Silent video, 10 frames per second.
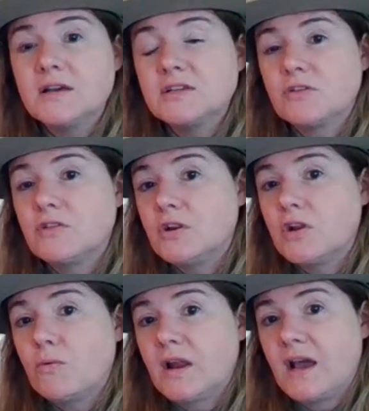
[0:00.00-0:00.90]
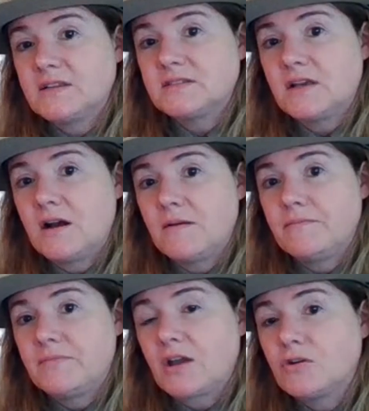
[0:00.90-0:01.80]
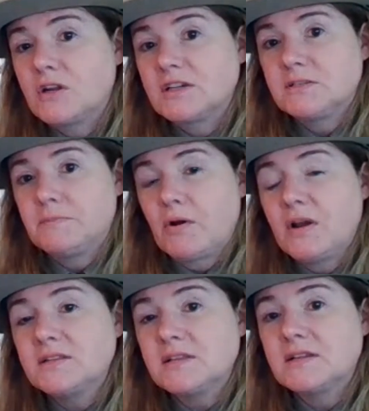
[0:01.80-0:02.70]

so that no one has that good experience.